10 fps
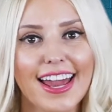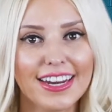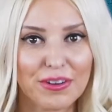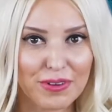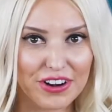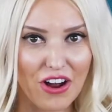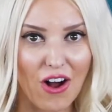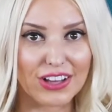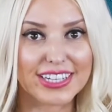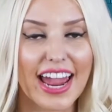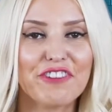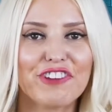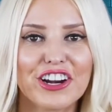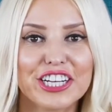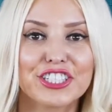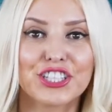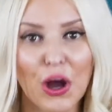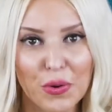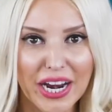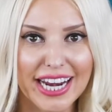any Renault, a very
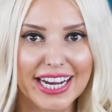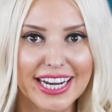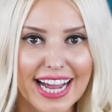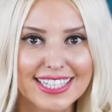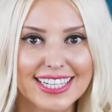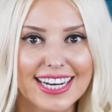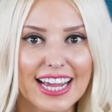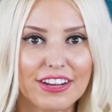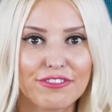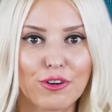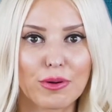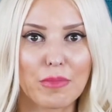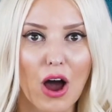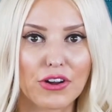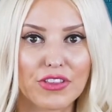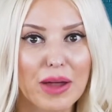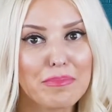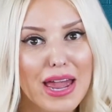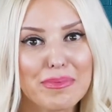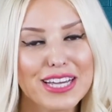donated nineteen eighty-four model that
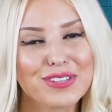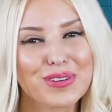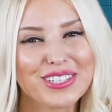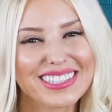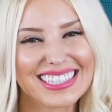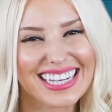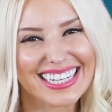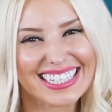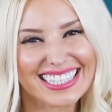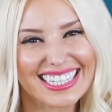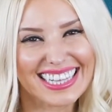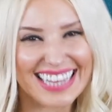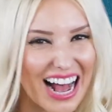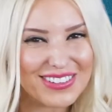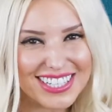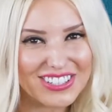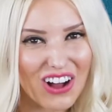maybe is worth like a thousand